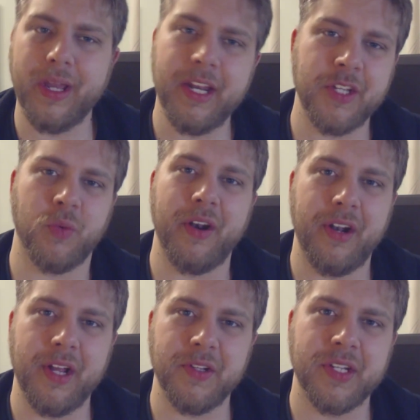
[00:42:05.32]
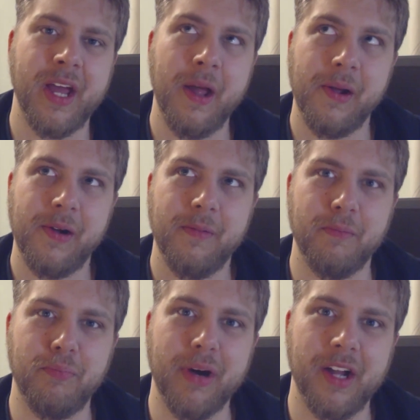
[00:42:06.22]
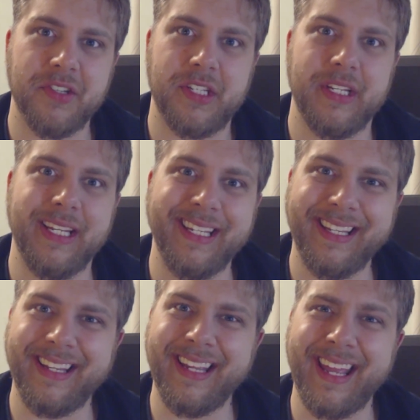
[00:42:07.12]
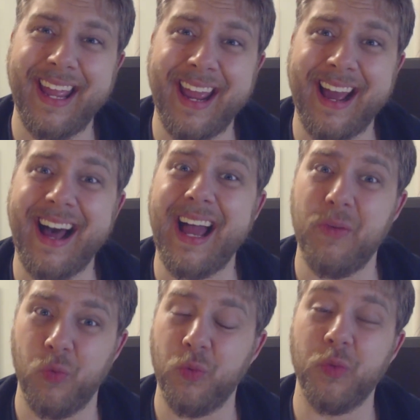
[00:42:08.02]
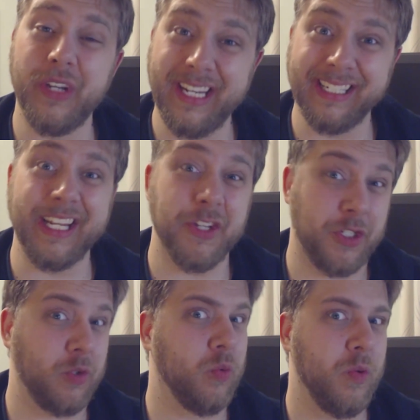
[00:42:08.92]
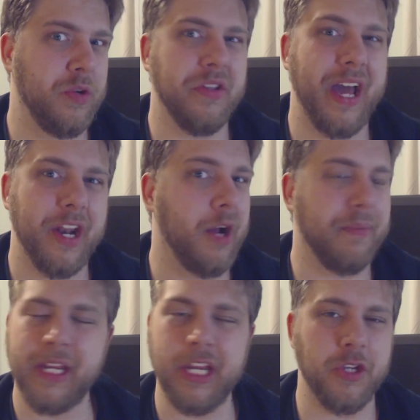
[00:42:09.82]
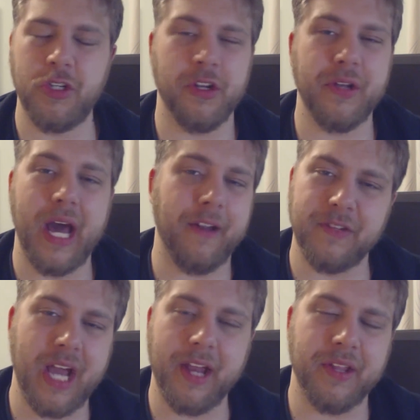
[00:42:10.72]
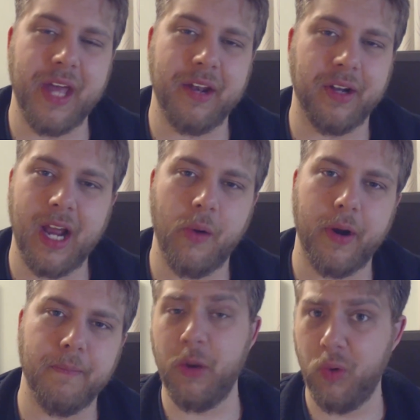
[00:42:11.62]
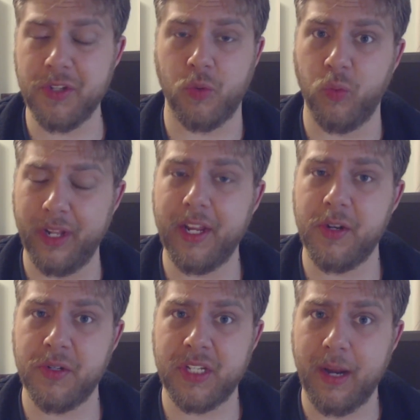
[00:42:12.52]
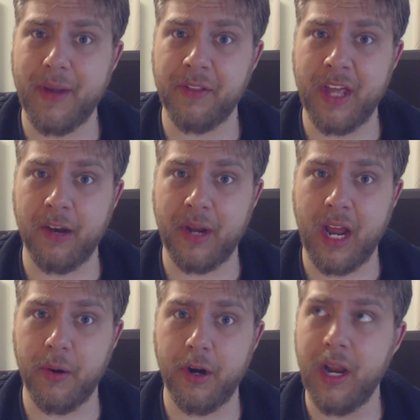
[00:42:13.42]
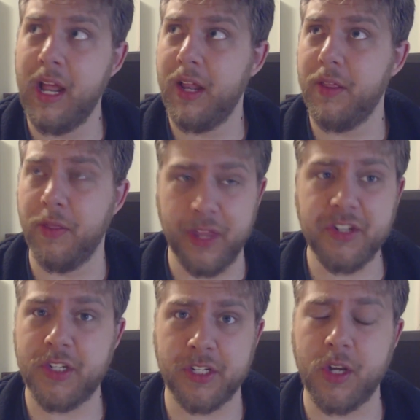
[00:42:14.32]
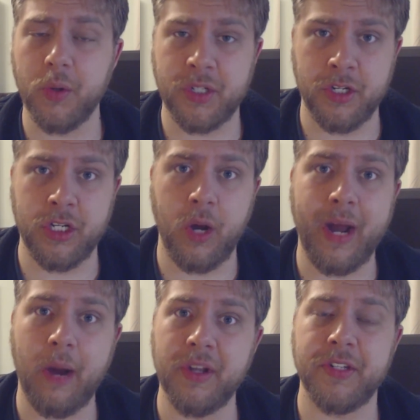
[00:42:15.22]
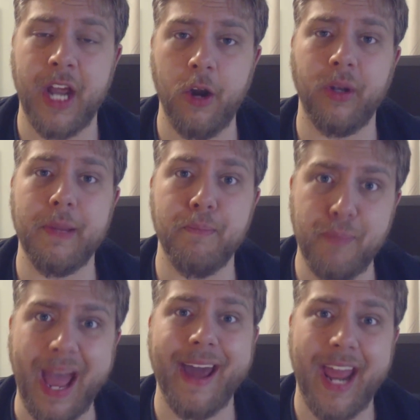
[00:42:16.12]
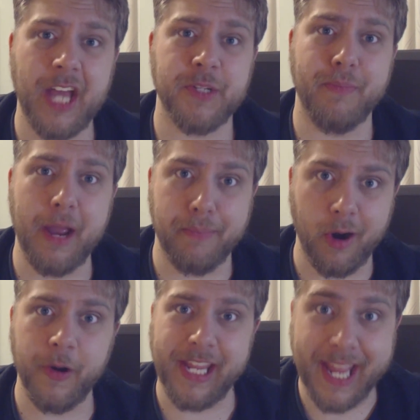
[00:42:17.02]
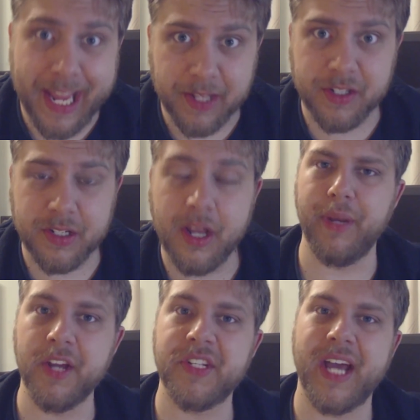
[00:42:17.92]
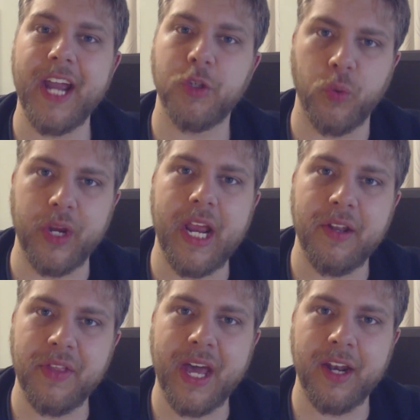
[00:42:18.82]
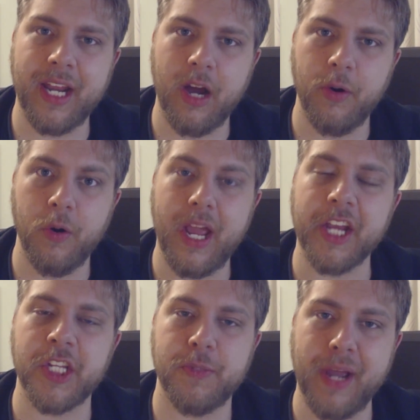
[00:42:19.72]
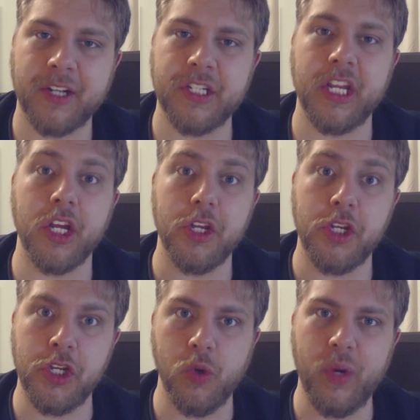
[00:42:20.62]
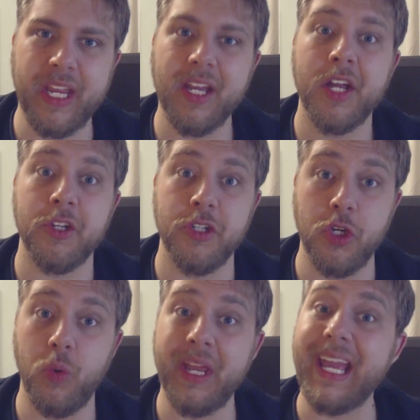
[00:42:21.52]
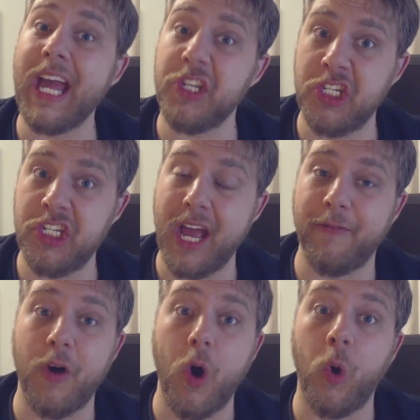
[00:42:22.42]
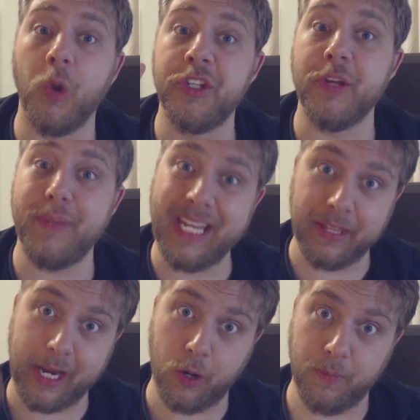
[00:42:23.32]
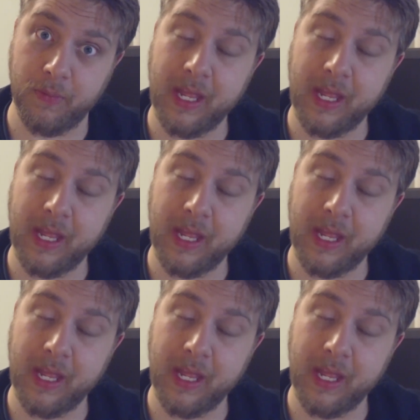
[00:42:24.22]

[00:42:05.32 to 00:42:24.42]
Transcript: it is what it is. But yeah, I really screwed that up. He should not have died in that encounter. And what's really interesting about that encounter, this just goes to show how entirely badass my party is, because I had created that encounter expecting Huey, Dewey, and Jeff all to be there,